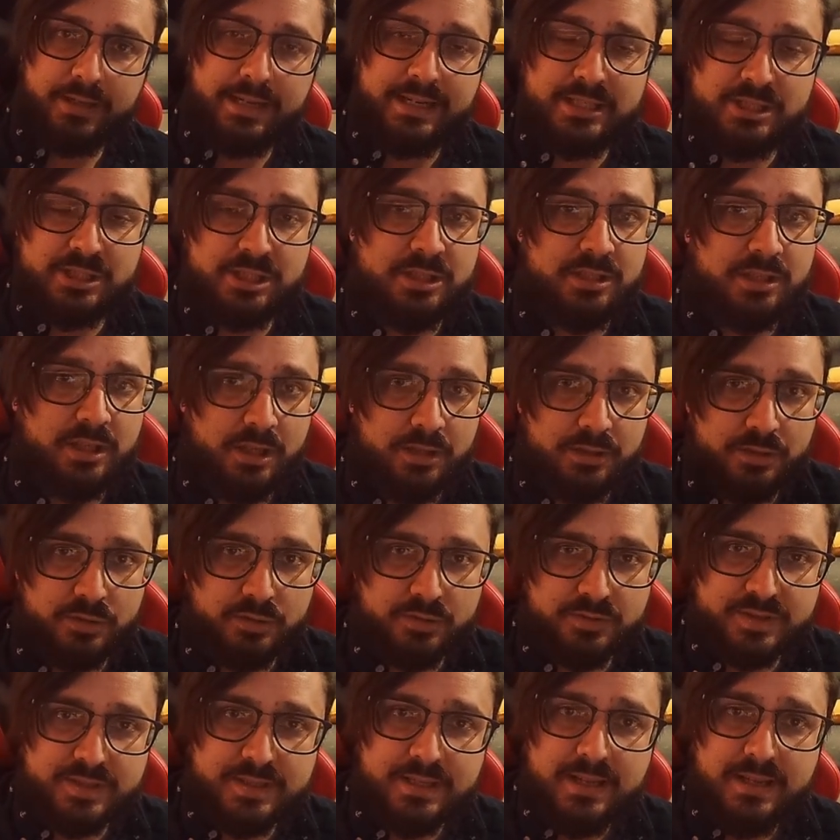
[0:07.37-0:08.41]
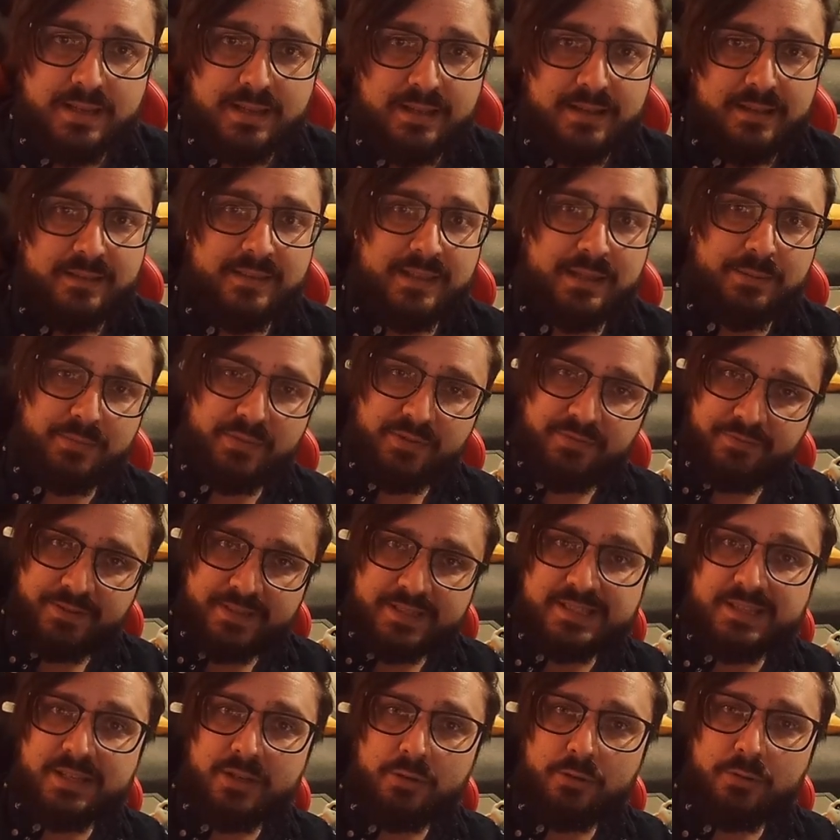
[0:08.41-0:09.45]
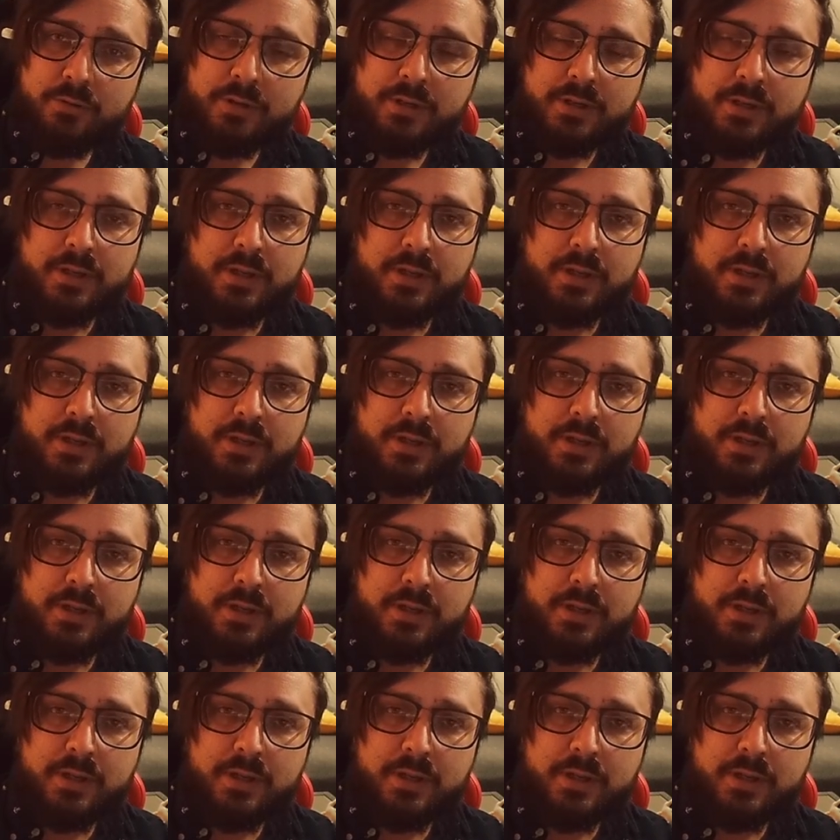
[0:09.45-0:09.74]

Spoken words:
Ancient Tunnels, then Mephisto.